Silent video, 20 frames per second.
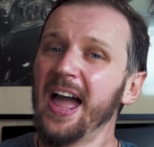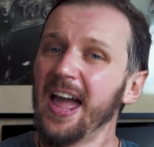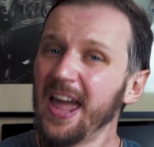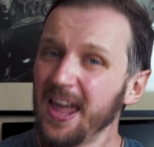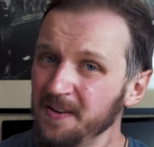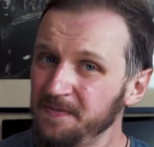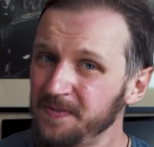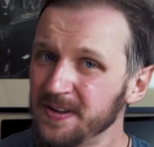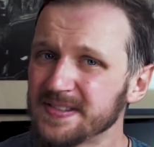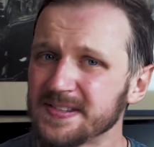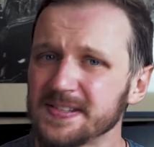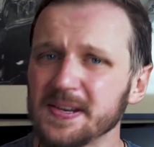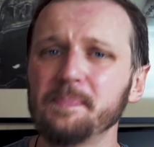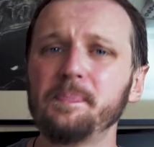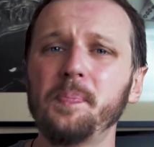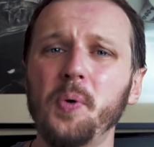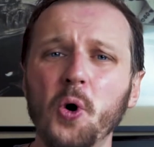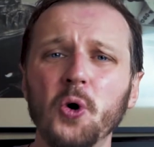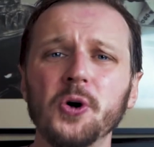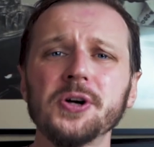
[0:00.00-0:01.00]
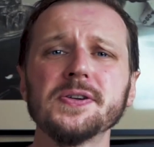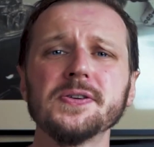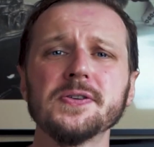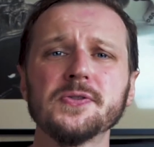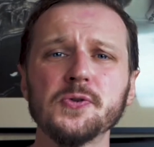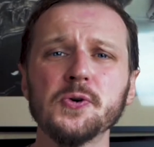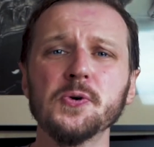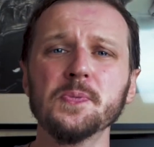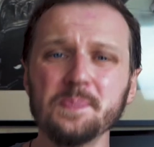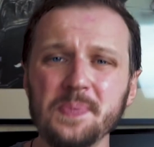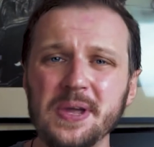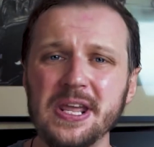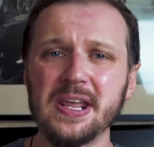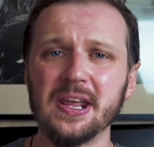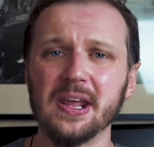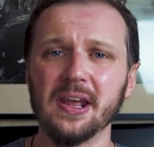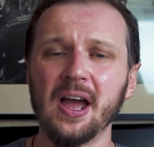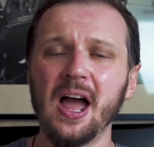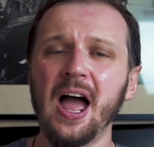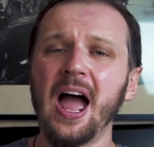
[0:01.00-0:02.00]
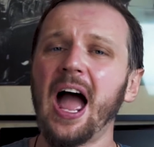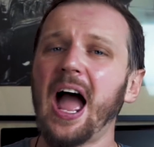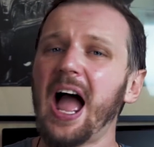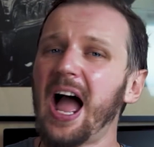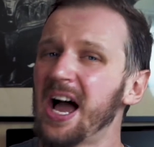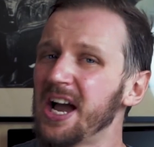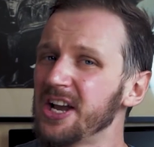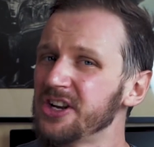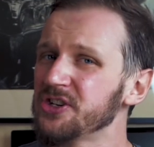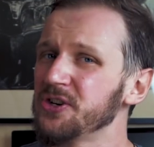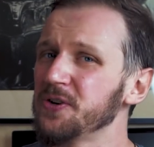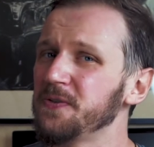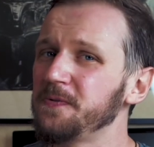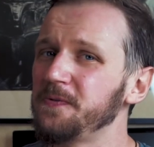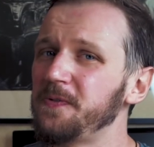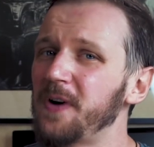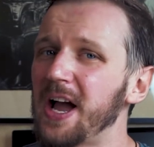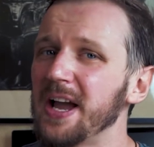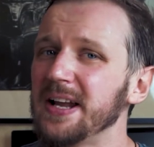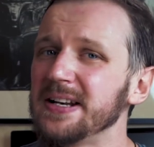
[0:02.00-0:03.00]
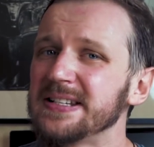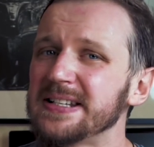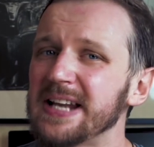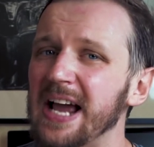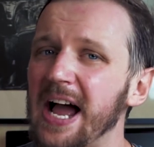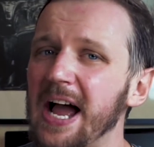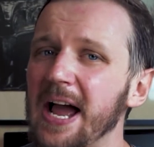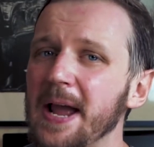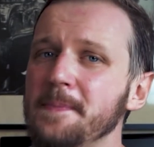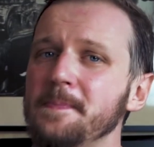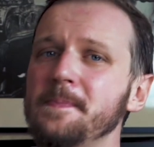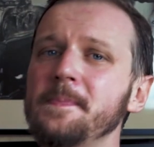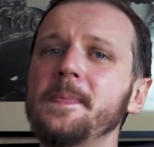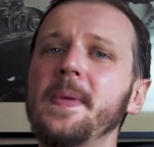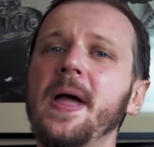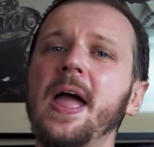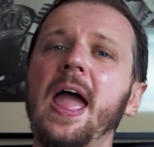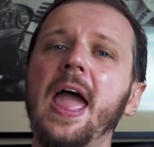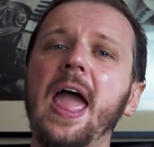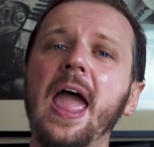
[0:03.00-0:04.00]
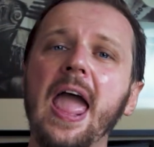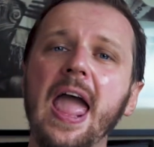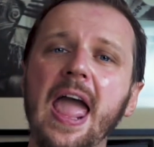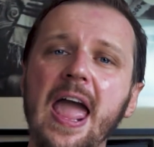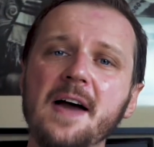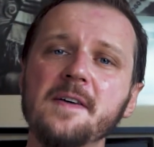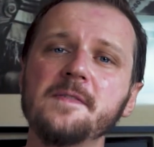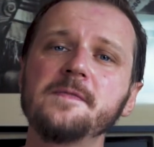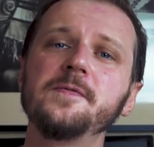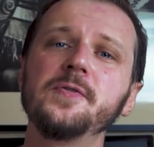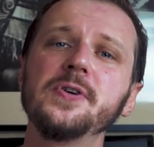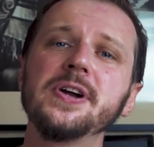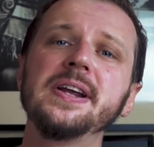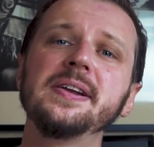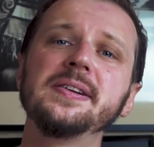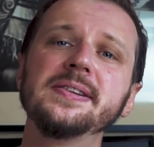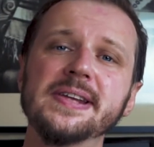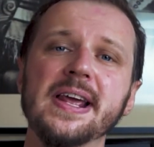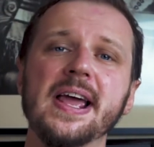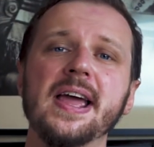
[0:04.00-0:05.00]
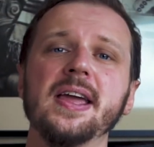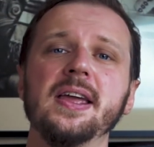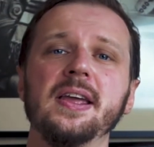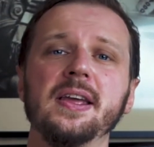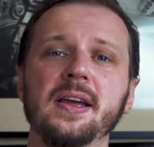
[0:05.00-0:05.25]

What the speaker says: If it's important to me, I should find time every day.